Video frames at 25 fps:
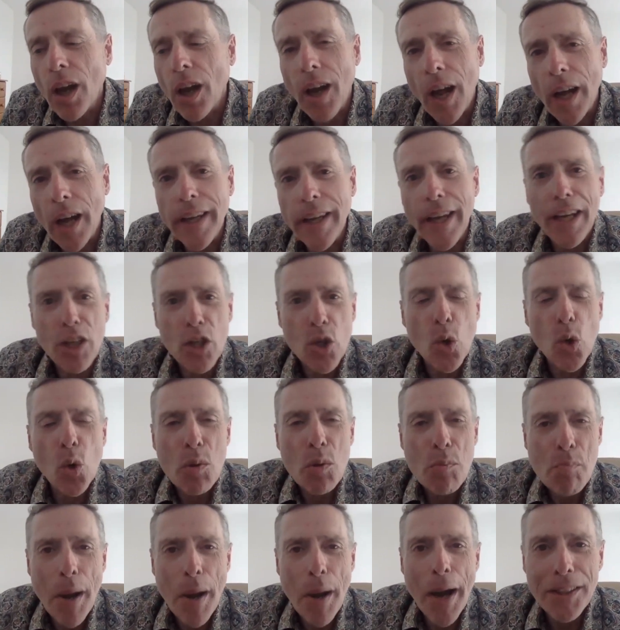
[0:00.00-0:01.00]
again,
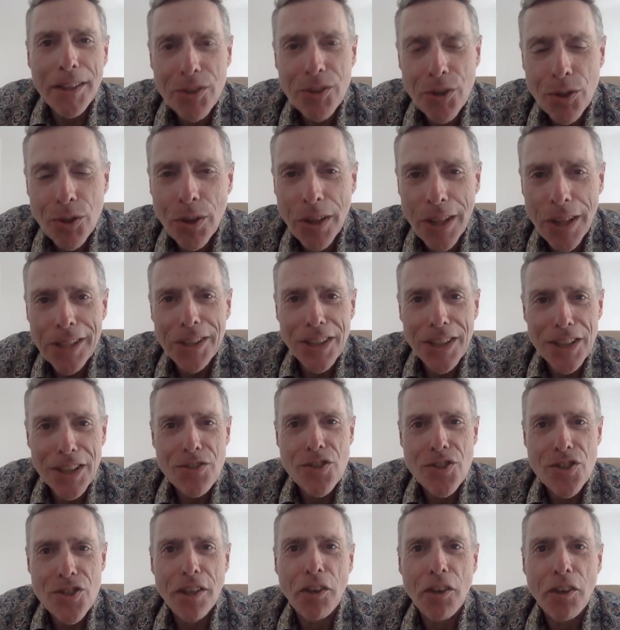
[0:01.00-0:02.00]
going back to 18th
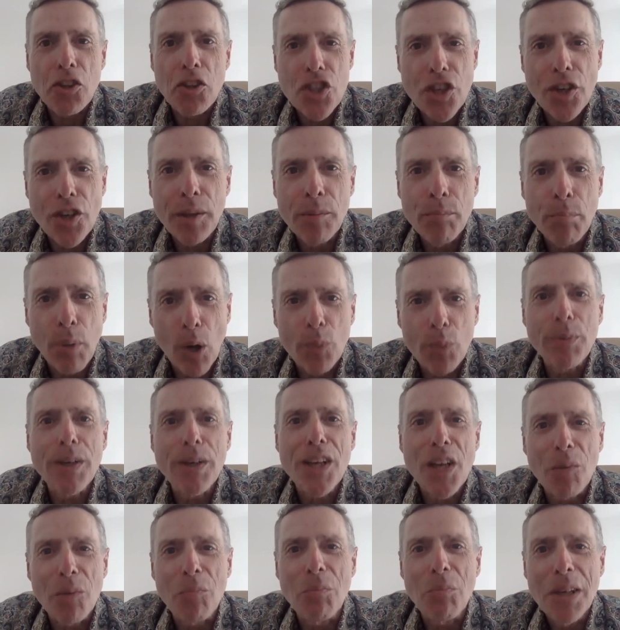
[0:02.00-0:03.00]
century
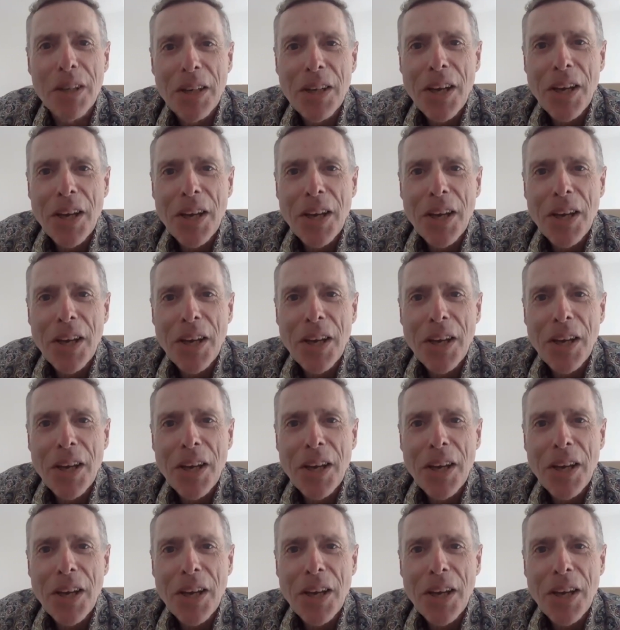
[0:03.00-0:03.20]
Birmingham,